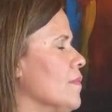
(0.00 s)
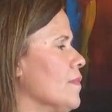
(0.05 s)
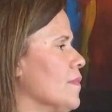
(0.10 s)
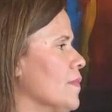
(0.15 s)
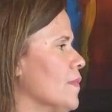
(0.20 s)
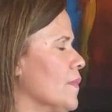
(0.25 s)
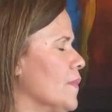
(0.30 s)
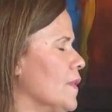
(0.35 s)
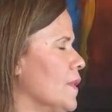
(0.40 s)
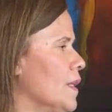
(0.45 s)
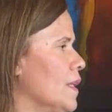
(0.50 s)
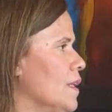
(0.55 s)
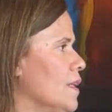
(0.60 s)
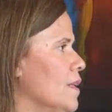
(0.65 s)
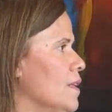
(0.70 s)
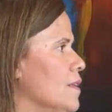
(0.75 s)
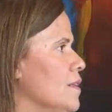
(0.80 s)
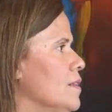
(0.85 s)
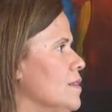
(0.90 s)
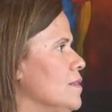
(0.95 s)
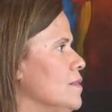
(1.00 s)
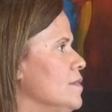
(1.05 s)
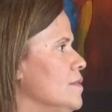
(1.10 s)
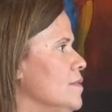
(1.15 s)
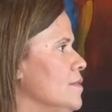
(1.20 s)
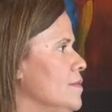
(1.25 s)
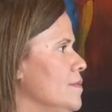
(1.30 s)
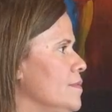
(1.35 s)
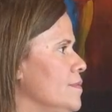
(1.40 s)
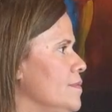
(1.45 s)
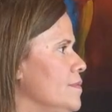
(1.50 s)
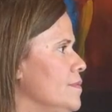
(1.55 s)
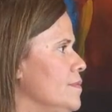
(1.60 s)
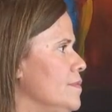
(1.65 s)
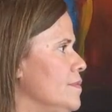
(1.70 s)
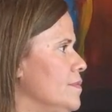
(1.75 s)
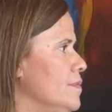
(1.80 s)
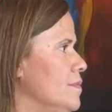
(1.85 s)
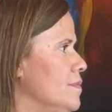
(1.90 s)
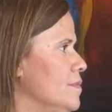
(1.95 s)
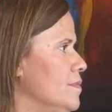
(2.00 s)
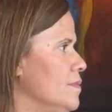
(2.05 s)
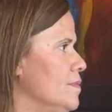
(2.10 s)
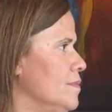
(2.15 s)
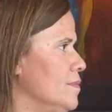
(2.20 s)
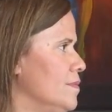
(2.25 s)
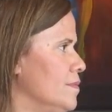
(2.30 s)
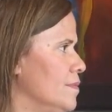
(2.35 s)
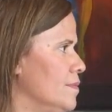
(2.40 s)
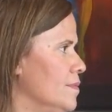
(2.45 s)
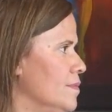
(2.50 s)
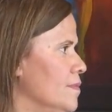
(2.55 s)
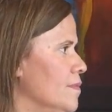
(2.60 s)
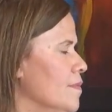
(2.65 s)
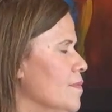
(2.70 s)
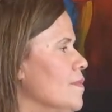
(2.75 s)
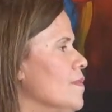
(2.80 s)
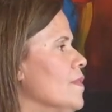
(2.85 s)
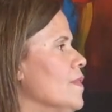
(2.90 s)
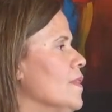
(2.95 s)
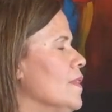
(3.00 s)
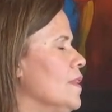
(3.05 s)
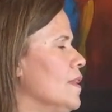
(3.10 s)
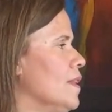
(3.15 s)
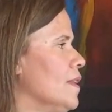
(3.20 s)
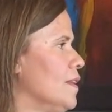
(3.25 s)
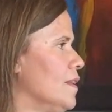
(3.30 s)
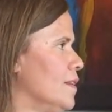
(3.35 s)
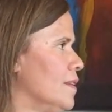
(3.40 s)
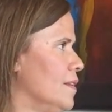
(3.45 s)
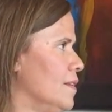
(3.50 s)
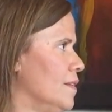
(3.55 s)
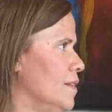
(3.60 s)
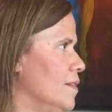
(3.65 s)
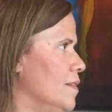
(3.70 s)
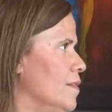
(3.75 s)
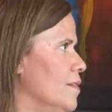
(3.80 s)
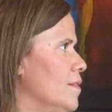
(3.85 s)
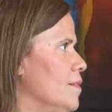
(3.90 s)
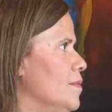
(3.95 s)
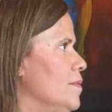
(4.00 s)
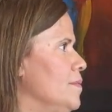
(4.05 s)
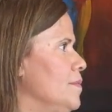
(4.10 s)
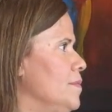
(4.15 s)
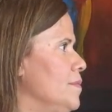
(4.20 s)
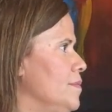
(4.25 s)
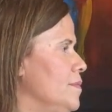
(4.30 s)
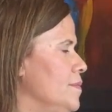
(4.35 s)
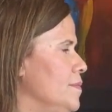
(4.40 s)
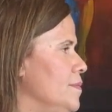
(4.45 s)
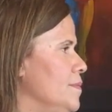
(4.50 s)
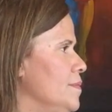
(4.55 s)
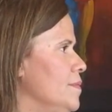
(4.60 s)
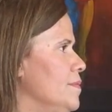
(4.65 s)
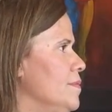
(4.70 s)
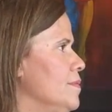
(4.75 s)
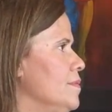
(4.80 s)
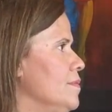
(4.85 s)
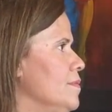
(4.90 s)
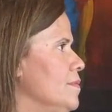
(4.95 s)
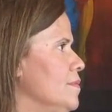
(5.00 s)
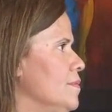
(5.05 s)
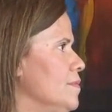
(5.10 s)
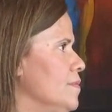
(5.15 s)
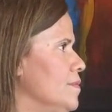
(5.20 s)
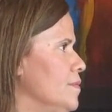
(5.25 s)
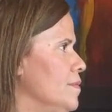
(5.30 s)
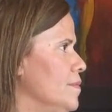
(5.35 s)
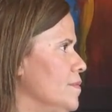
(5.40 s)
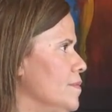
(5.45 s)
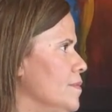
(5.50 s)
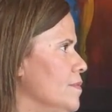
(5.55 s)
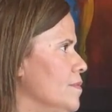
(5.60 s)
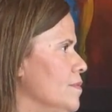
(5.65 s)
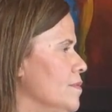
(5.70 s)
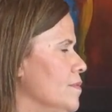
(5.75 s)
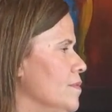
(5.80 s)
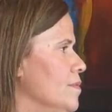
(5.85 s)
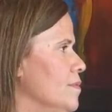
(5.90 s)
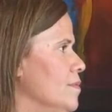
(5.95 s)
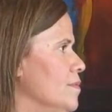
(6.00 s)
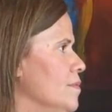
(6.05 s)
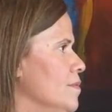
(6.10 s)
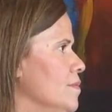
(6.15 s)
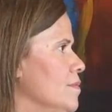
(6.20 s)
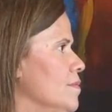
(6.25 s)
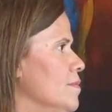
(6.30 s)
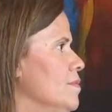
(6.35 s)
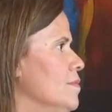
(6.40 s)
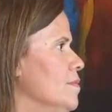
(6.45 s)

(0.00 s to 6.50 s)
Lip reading: No words are spoken by the person on screen.